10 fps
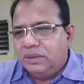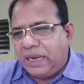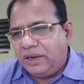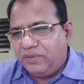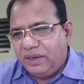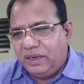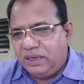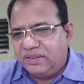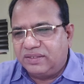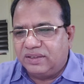that we'll
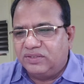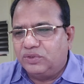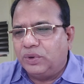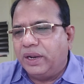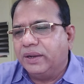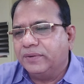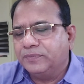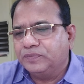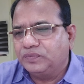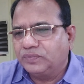discuss today.
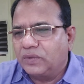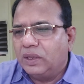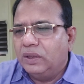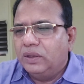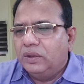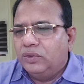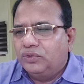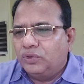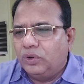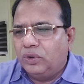
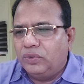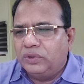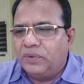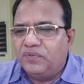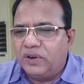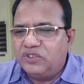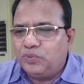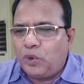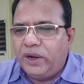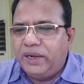So the
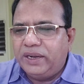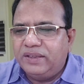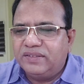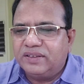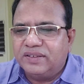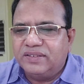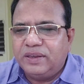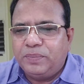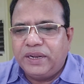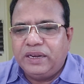first point is
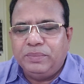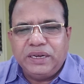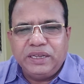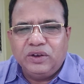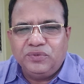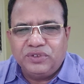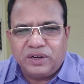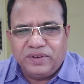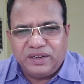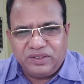concept and meaning of
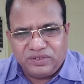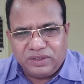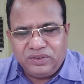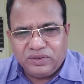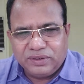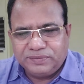survey research.